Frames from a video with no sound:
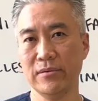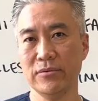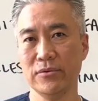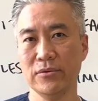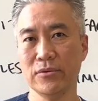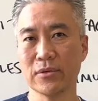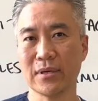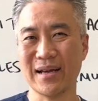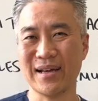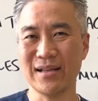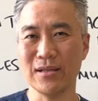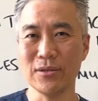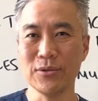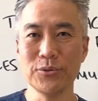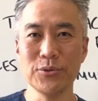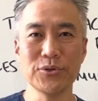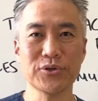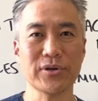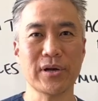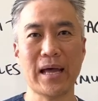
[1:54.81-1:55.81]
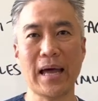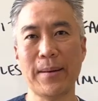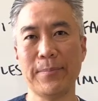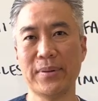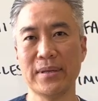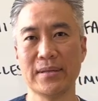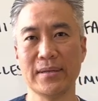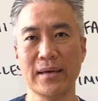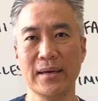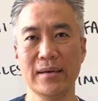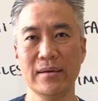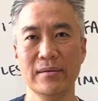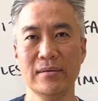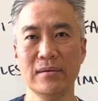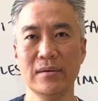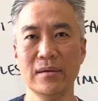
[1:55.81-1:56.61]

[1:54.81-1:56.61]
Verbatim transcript: You kind of lose your appetite.